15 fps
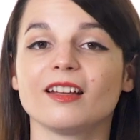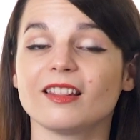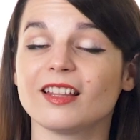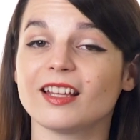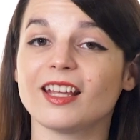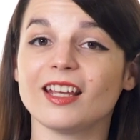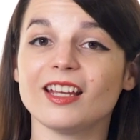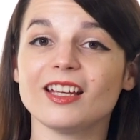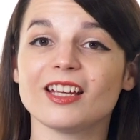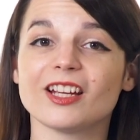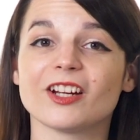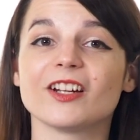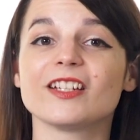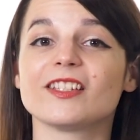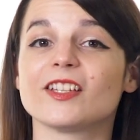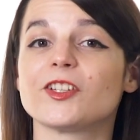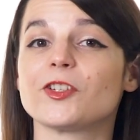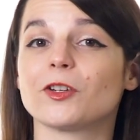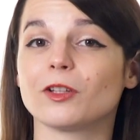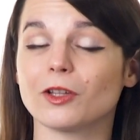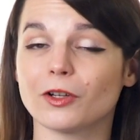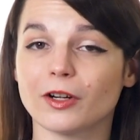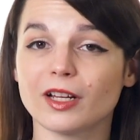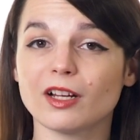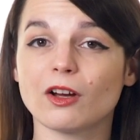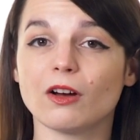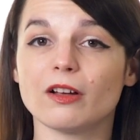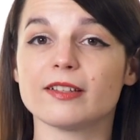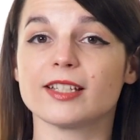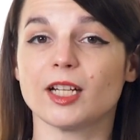The key here is that your learning
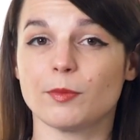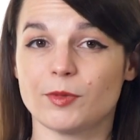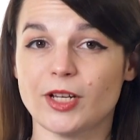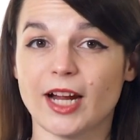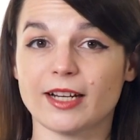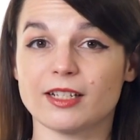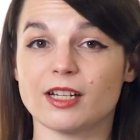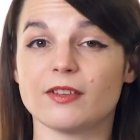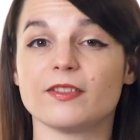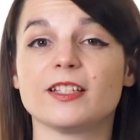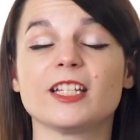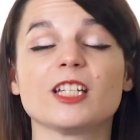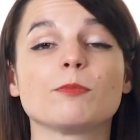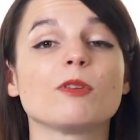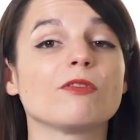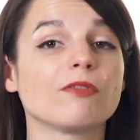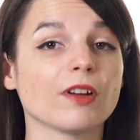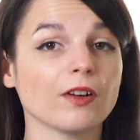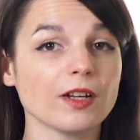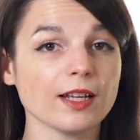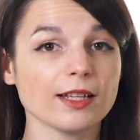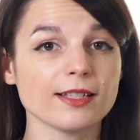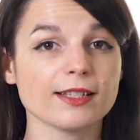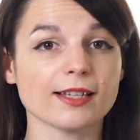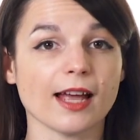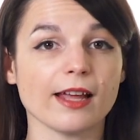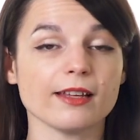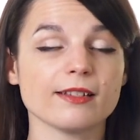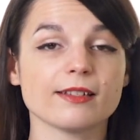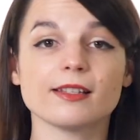goals and objectives need to be very
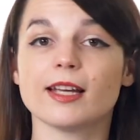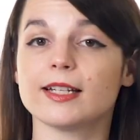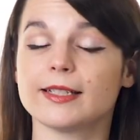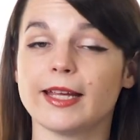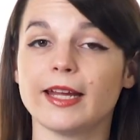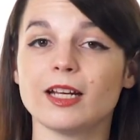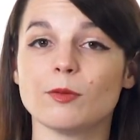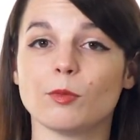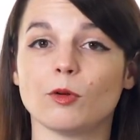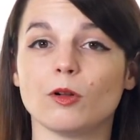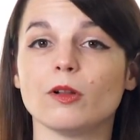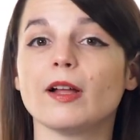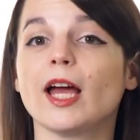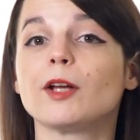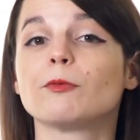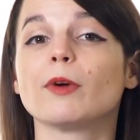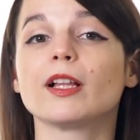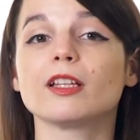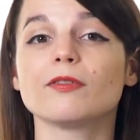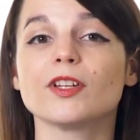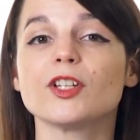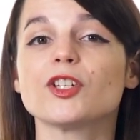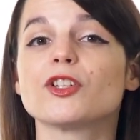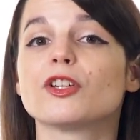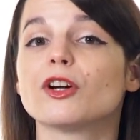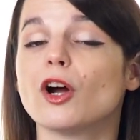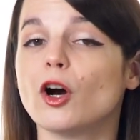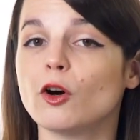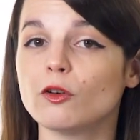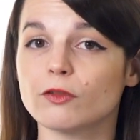concise, attainable, and relevant to your
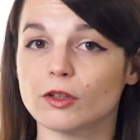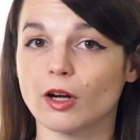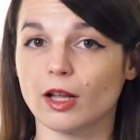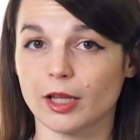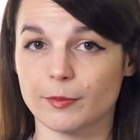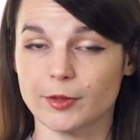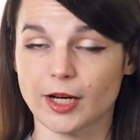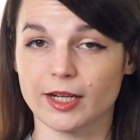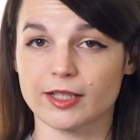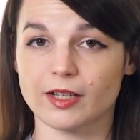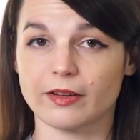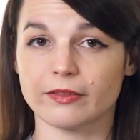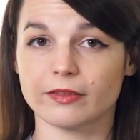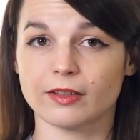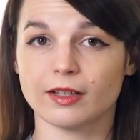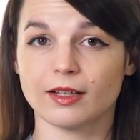overall objective.